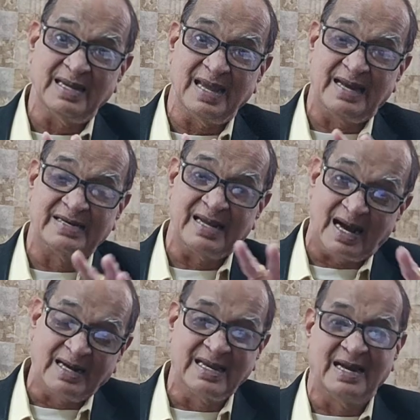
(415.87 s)
a
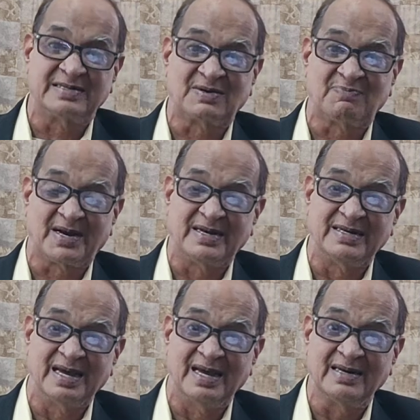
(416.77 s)
young
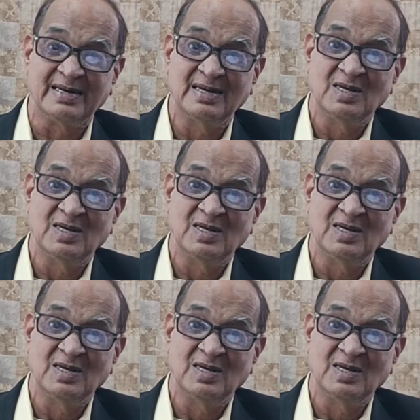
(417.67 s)
entrepreneur,